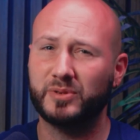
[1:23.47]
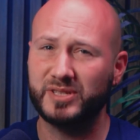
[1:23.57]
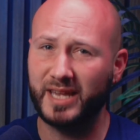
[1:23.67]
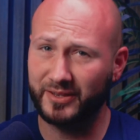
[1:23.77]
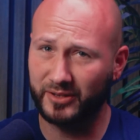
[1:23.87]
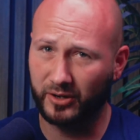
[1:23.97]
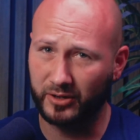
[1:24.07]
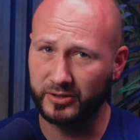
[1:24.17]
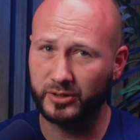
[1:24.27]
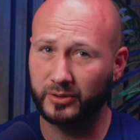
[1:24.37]
to protect the
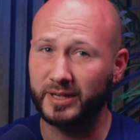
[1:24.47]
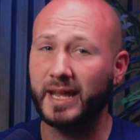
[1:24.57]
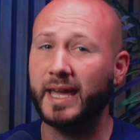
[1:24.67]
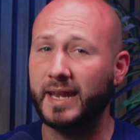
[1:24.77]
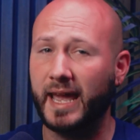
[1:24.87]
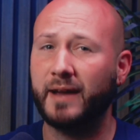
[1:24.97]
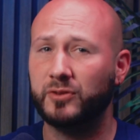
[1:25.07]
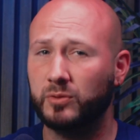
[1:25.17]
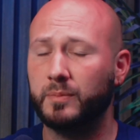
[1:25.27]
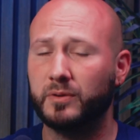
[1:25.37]
heart during and
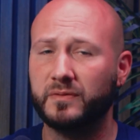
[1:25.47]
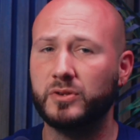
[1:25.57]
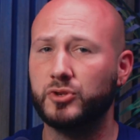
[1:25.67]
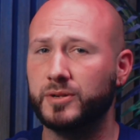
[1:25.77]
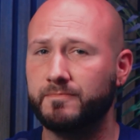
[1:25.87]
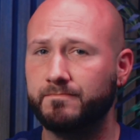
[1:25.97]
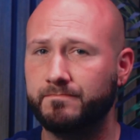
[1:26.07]
after reperfusion.